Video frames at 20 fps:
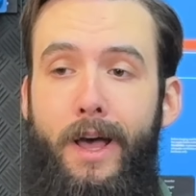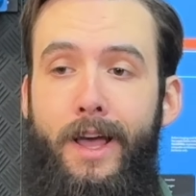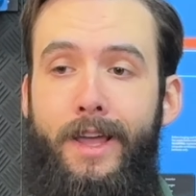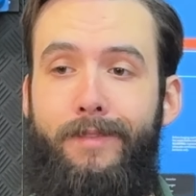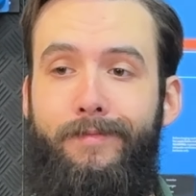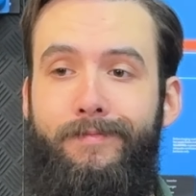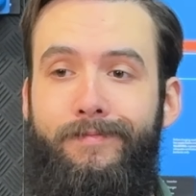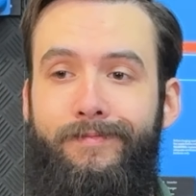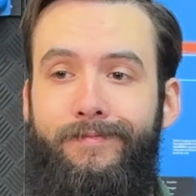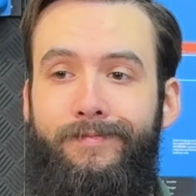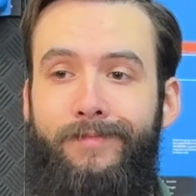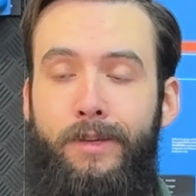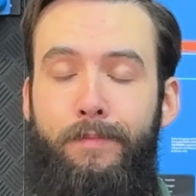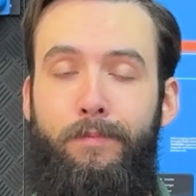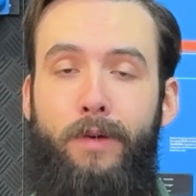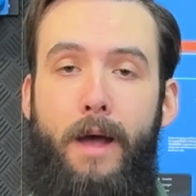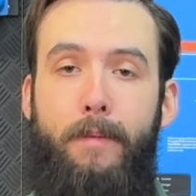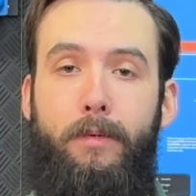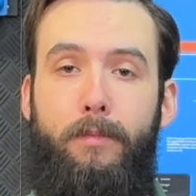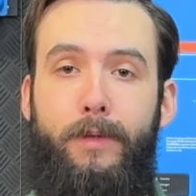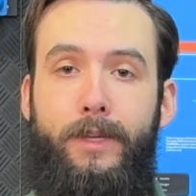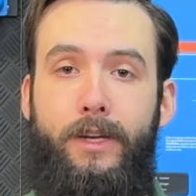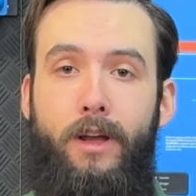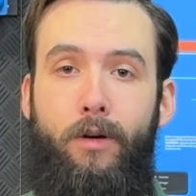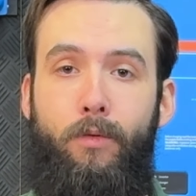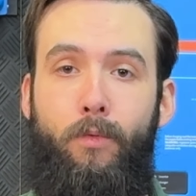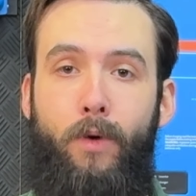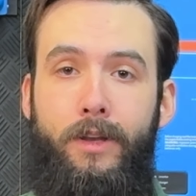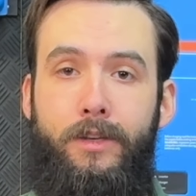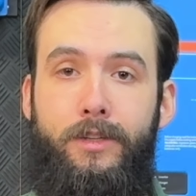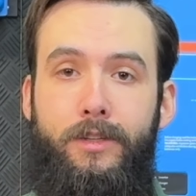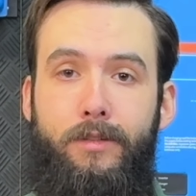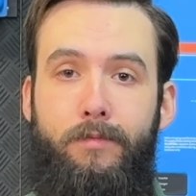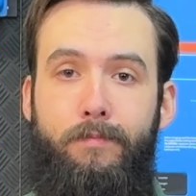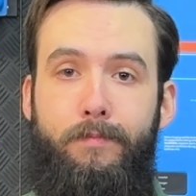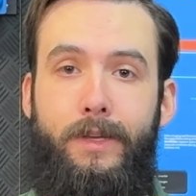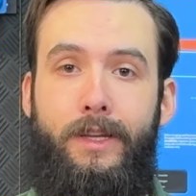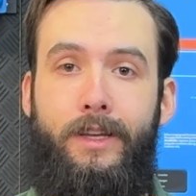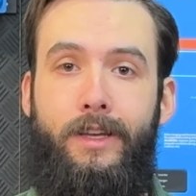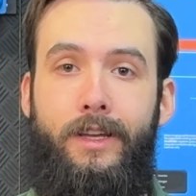but you probably don't want
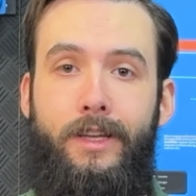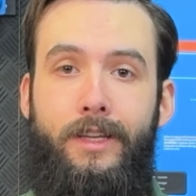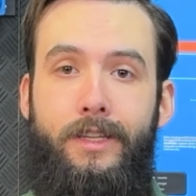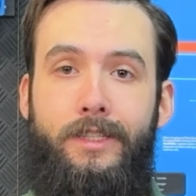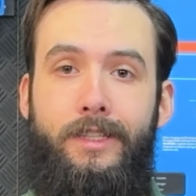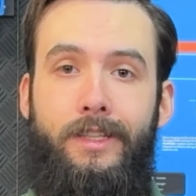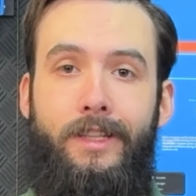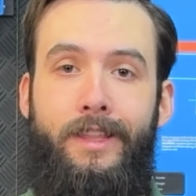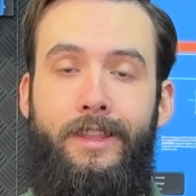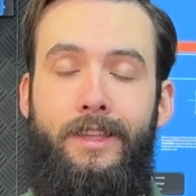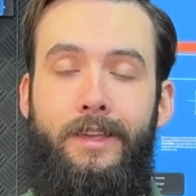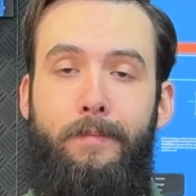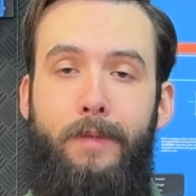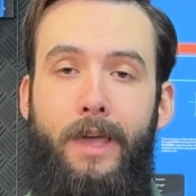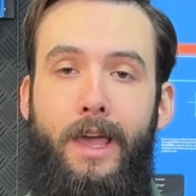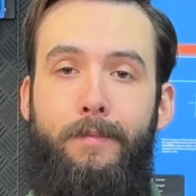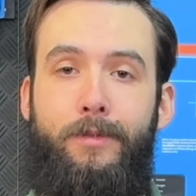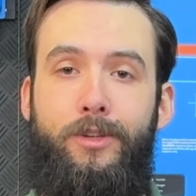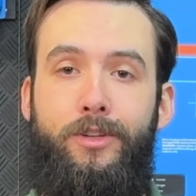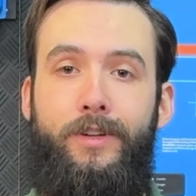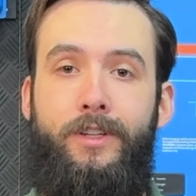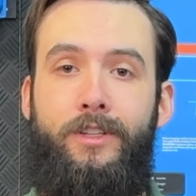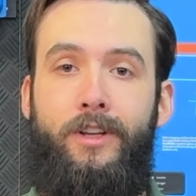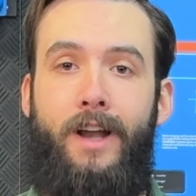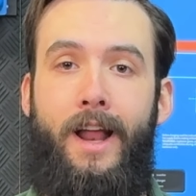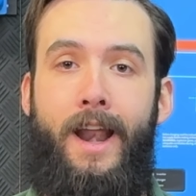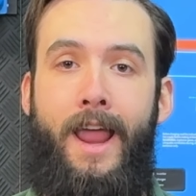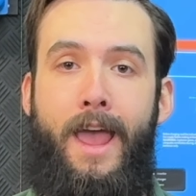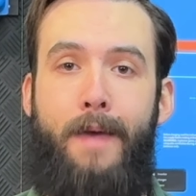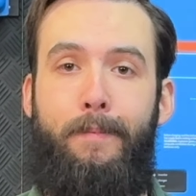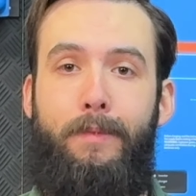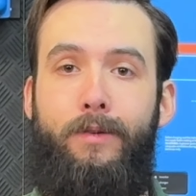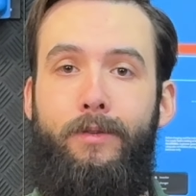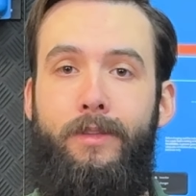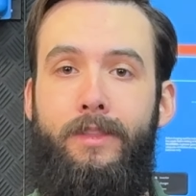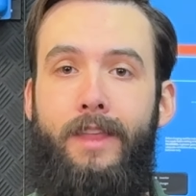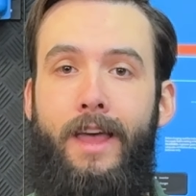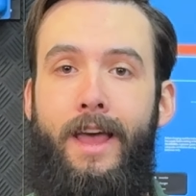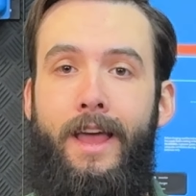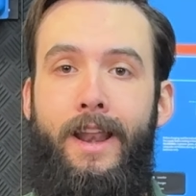to because lithium chemistries are not
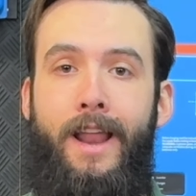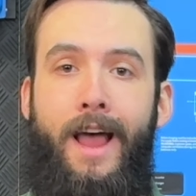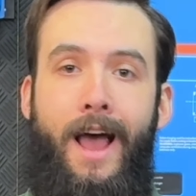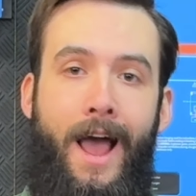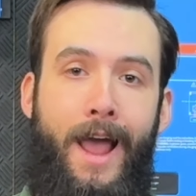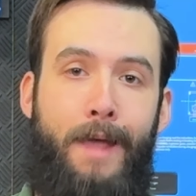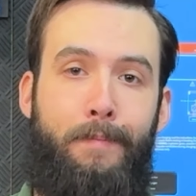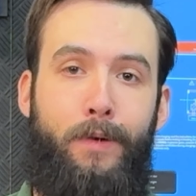happy with that.